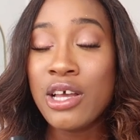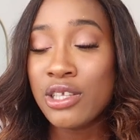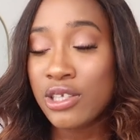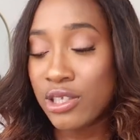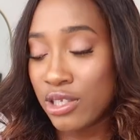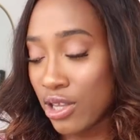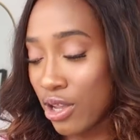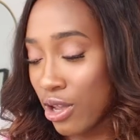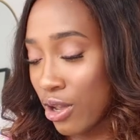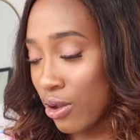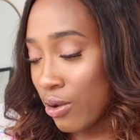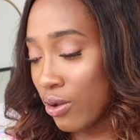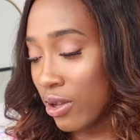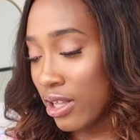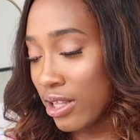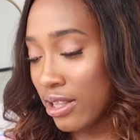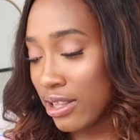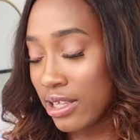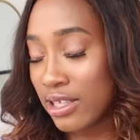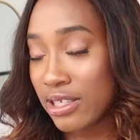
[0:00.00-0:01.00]

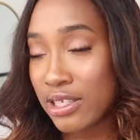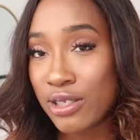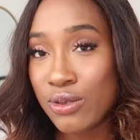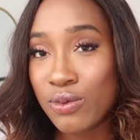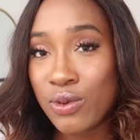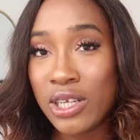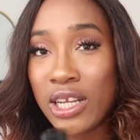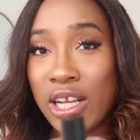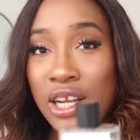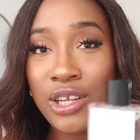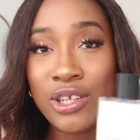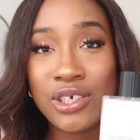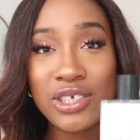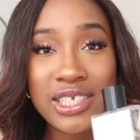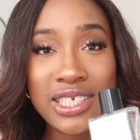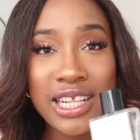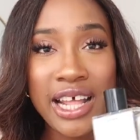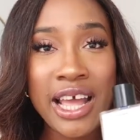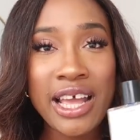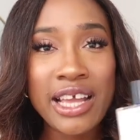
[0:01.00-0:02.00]
so this is what it
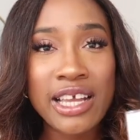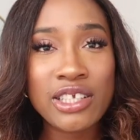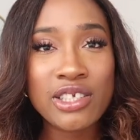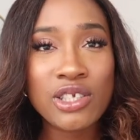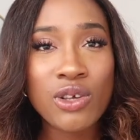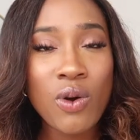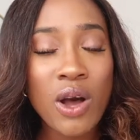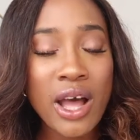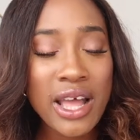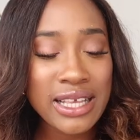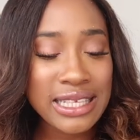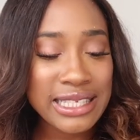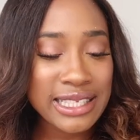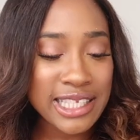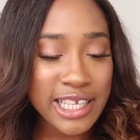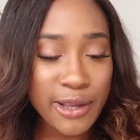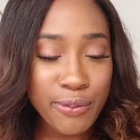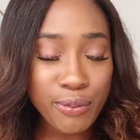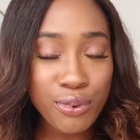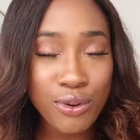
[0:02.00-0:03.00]
looks like it's quite a
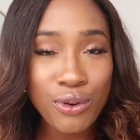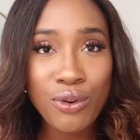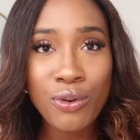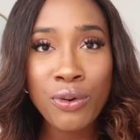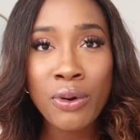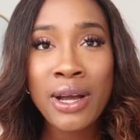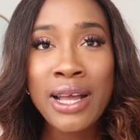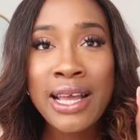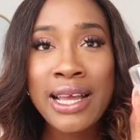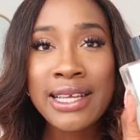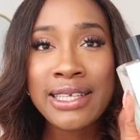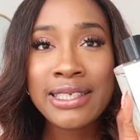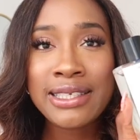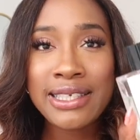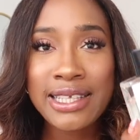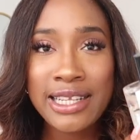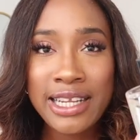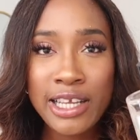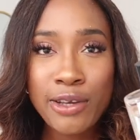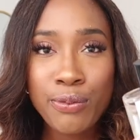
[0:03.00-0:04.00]
simple
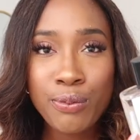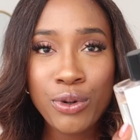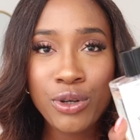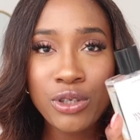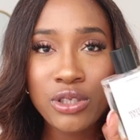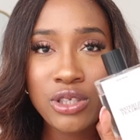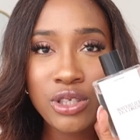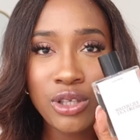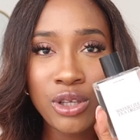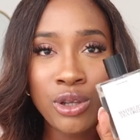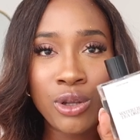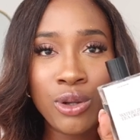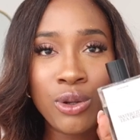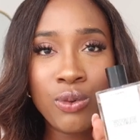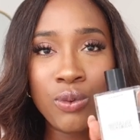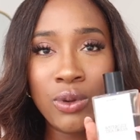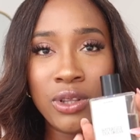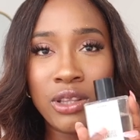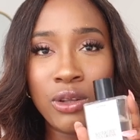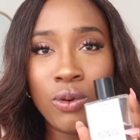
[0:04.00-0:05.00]
sleep
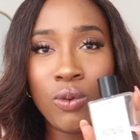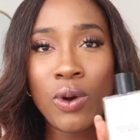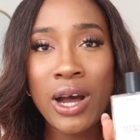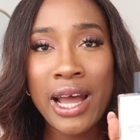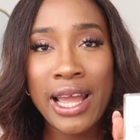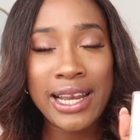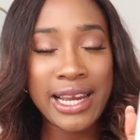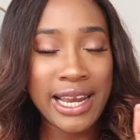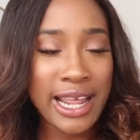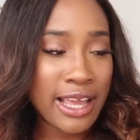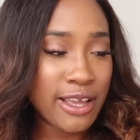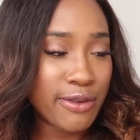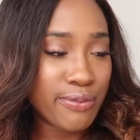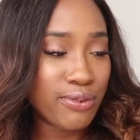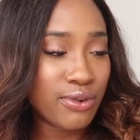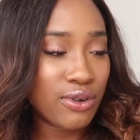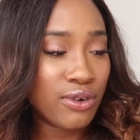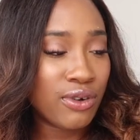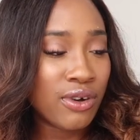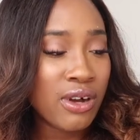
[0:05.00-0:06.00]
bottle with the white
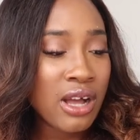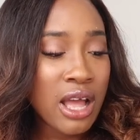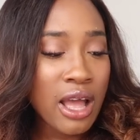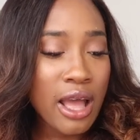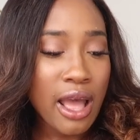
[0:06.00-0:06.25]
label